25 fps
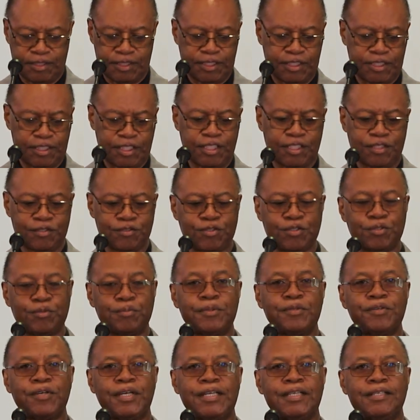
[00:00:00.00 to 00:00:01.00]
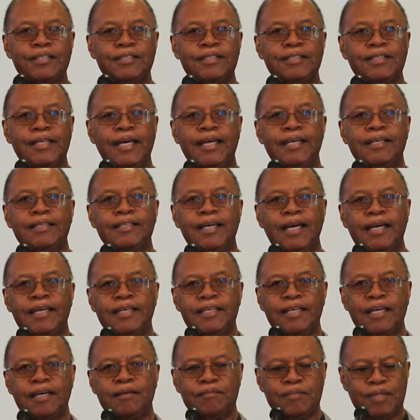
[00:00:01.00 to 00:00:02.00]
he enumerated things that
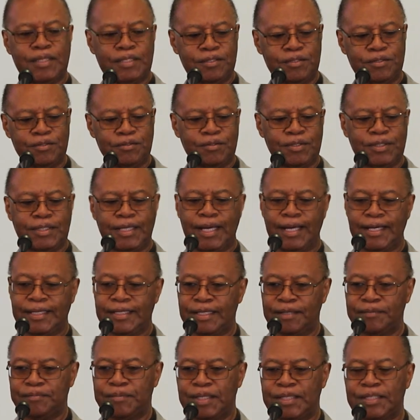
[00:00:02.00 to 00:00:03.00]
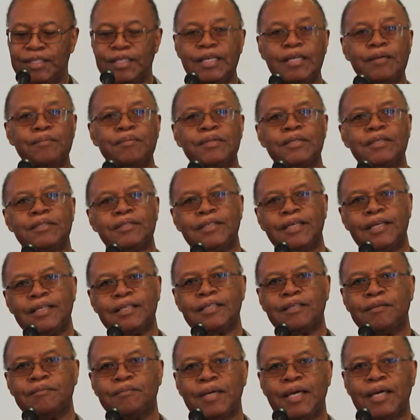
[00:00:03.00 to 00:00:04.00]
he had been doing, how he had been keeping the Ten
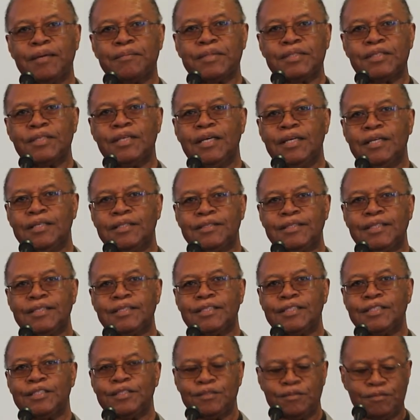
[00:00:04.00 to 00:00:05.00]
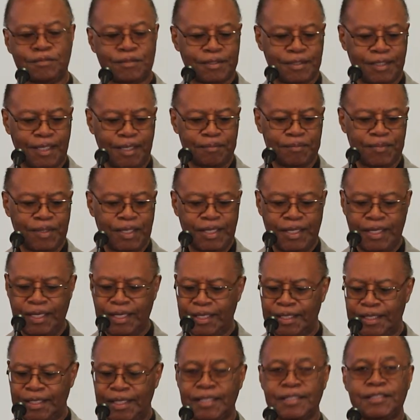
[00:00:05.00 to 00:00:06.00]
Commandments since his youth up,
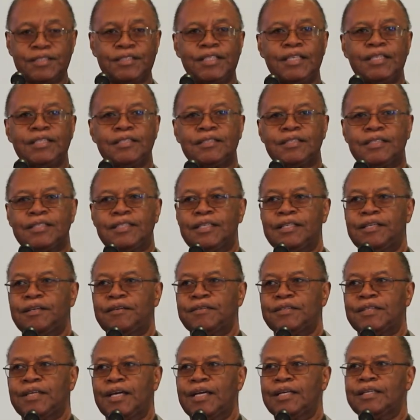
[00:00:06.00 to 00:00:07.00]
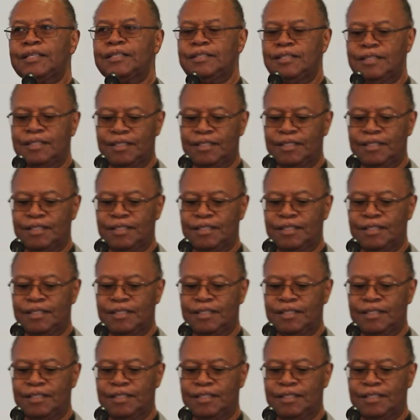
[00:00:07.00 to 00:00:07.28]
and Jesus and everything.